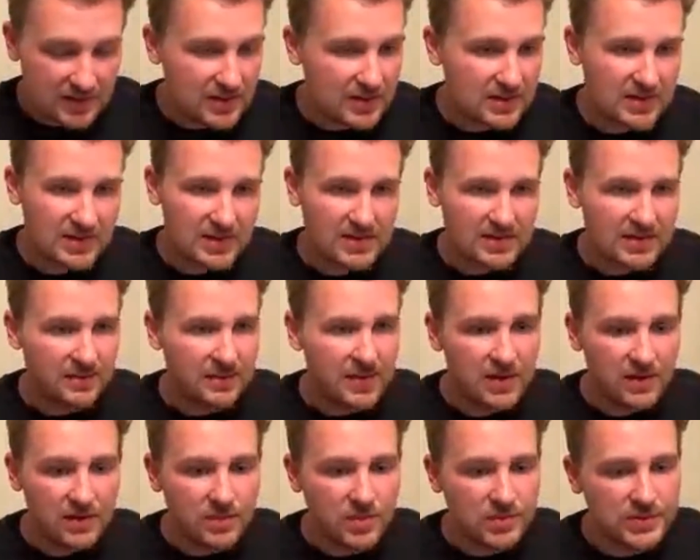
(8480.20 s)
think that it's
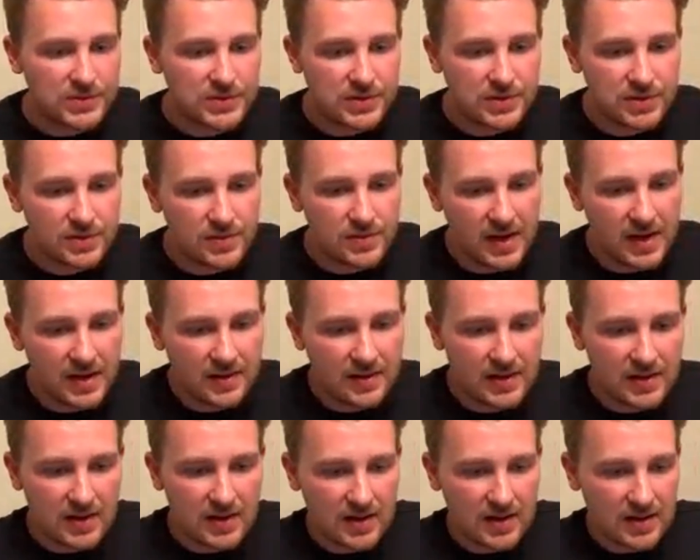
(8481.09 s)
available to you. I
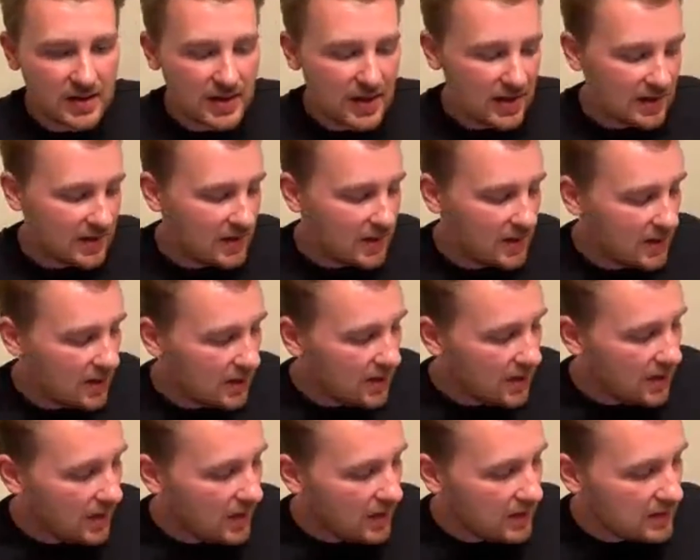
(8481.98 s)
think, again,
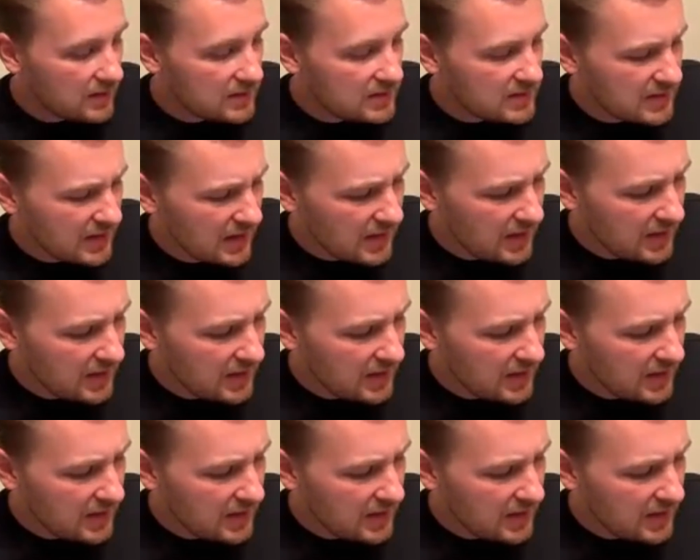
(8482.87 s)
it's